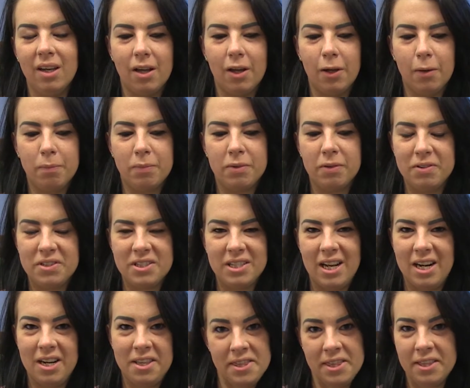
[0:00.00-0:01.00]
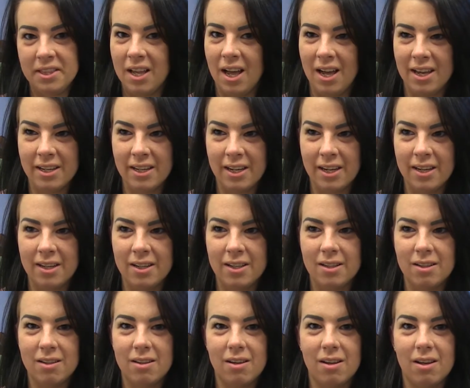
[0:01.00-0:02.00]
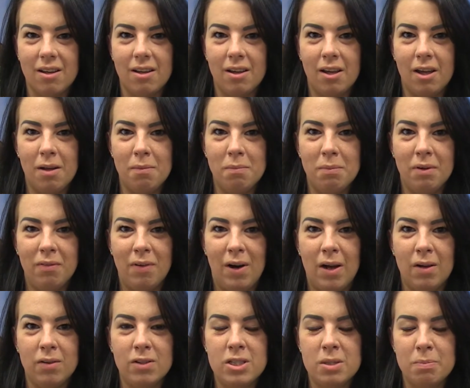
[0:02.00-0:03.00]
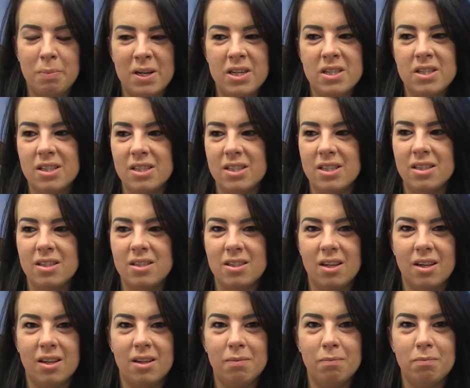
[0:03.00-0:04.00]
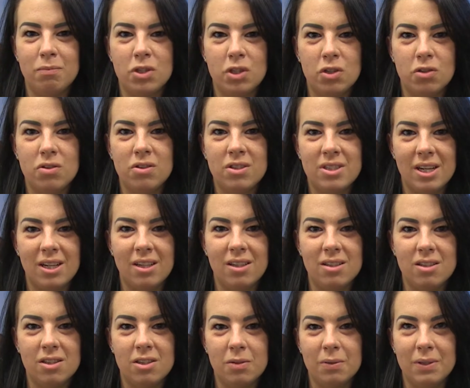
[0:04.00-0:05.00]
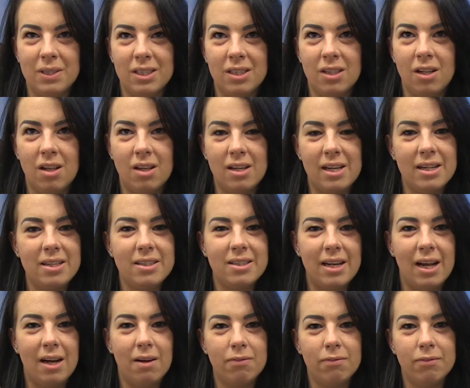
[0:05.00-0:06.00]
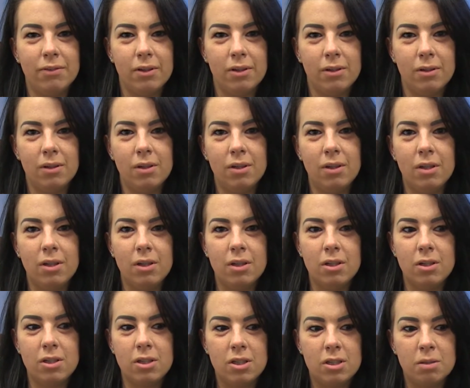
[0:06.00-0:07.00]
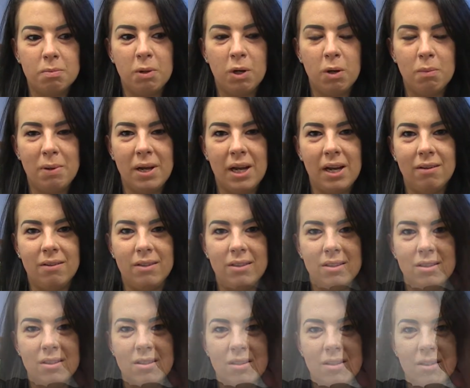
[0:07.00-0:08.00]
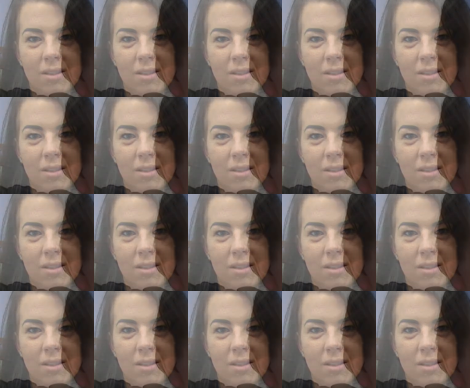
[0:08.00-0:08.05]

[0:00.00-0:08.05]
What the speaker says: There isn't anything like it around, especially since children's centres are doing a lot less now to support parents.